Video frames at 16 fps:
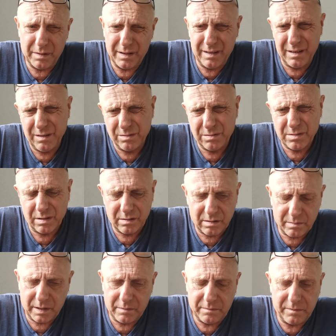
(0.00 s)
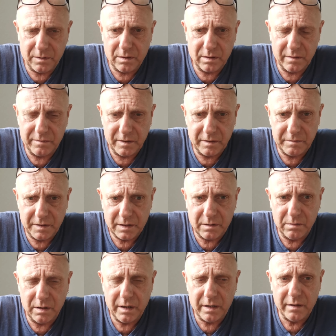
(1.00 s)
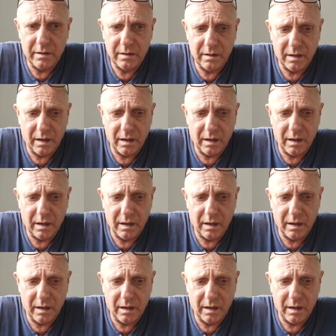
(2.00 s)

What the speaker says: but they're usually on about 40-50 quid.